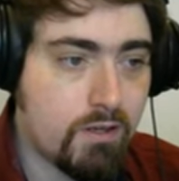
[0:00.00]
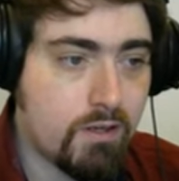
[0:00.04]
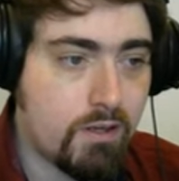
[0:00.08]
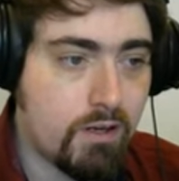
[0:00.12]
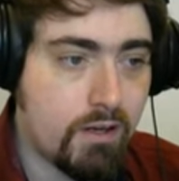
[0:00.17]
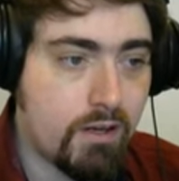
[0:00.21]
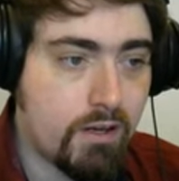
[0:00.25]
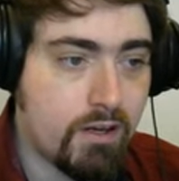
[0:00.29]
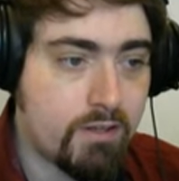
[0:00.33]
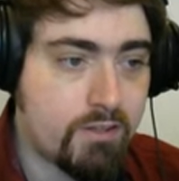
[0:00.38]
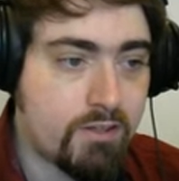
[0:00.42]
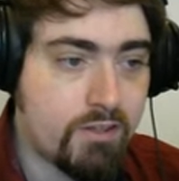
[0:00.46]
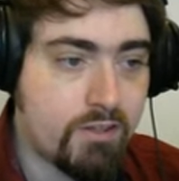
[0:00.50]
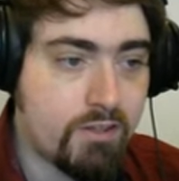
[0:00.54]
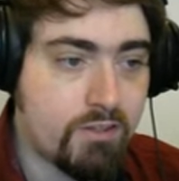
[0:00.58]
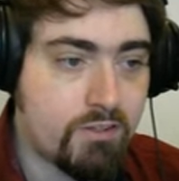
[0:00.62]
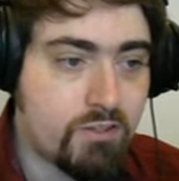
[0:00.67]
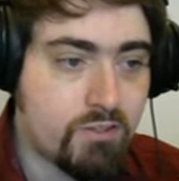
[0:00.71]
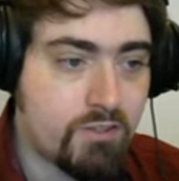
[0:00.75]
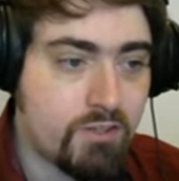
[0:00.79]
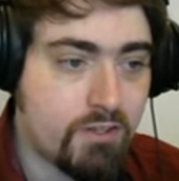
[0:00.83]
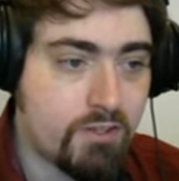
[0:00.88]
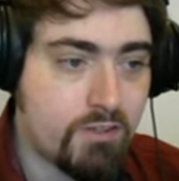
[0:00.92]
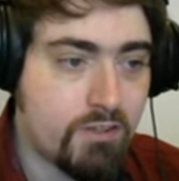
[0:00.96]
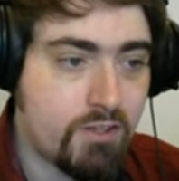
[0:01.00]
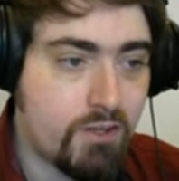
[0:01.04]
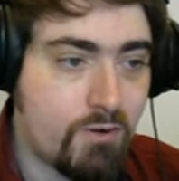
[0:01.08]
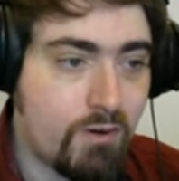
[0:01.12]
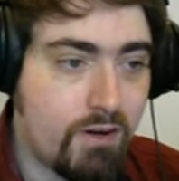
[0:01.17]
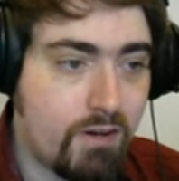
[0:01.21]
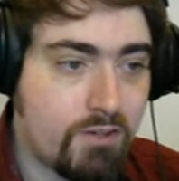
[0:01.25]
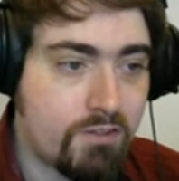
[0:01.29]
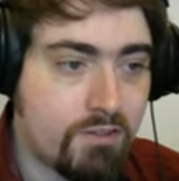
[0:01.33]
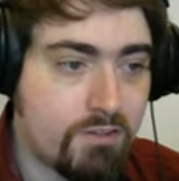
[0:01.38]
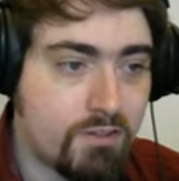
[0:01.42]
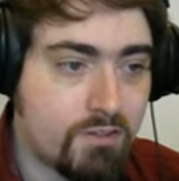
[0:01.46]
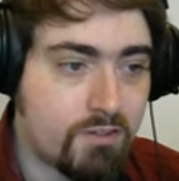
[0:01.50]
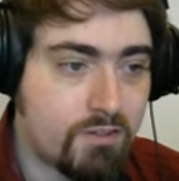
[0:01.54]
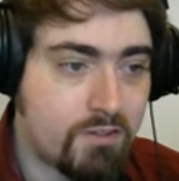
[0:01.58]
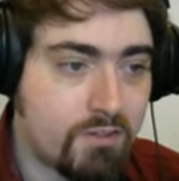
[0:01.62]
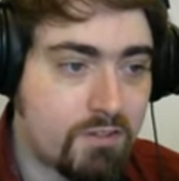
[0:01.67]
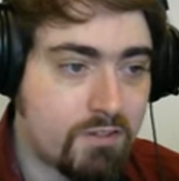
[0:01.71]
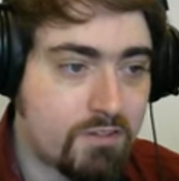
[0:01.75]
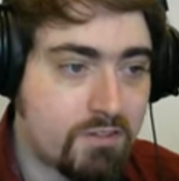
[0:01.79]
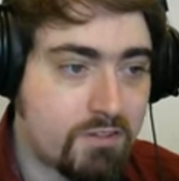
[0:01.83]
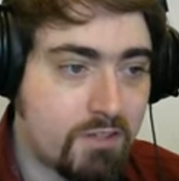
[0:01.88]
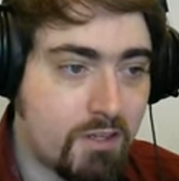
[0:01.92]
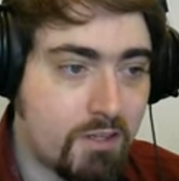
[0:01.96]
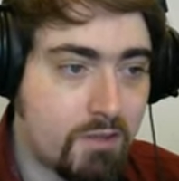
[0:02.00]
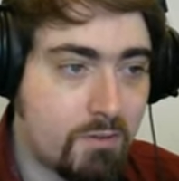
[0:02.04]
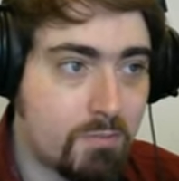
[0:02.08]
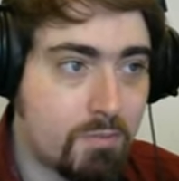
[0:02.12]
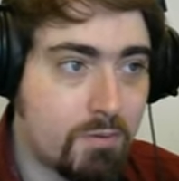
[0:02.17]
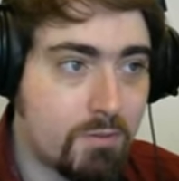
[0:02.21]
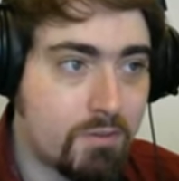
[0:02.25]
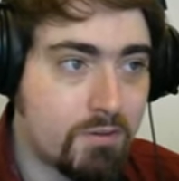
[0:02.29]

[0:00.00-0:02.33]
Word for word: And Gutalax just has no answer to this sub.